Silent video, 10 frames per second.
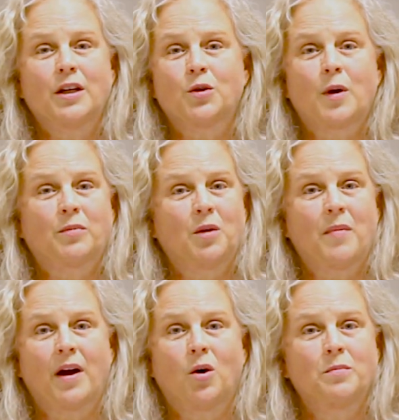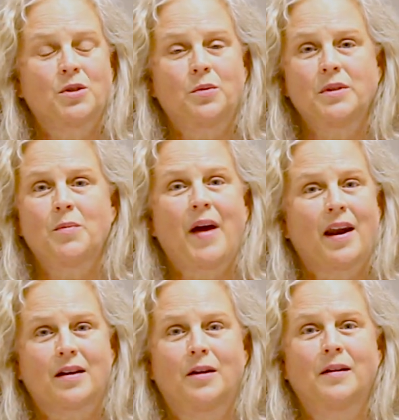interrupted my homeschool
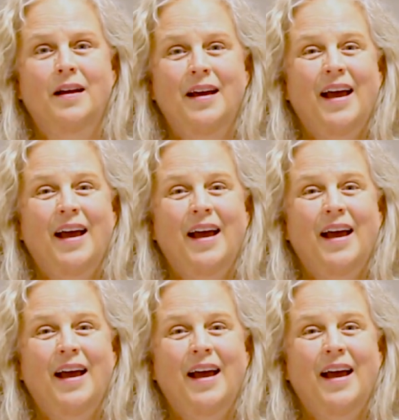sabbatical,